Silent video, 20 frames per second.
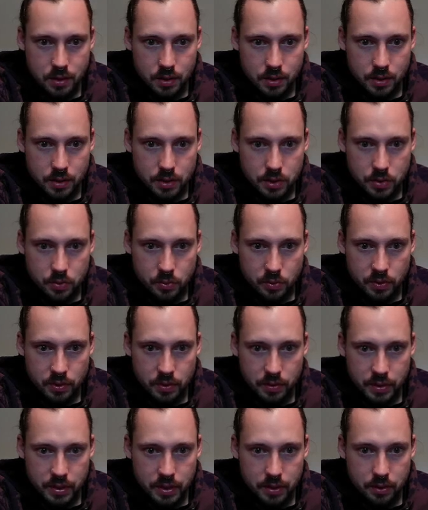You were
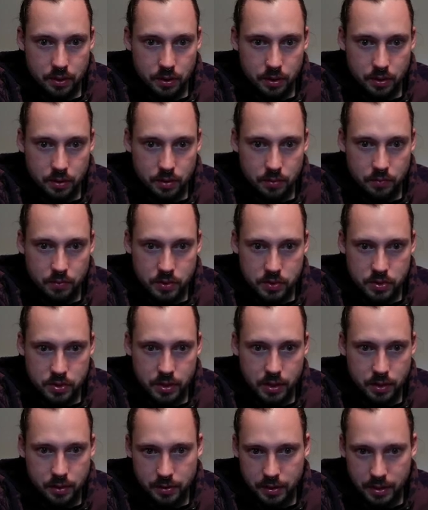the leader, the
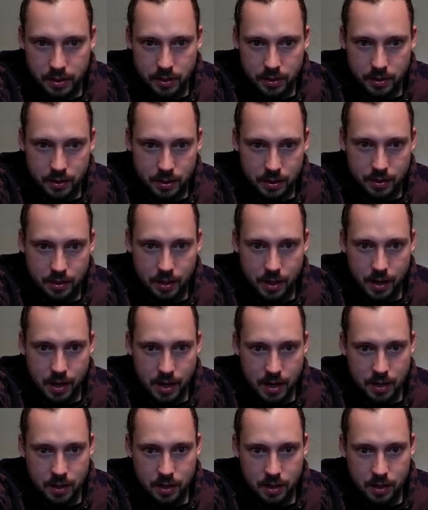visionary, and I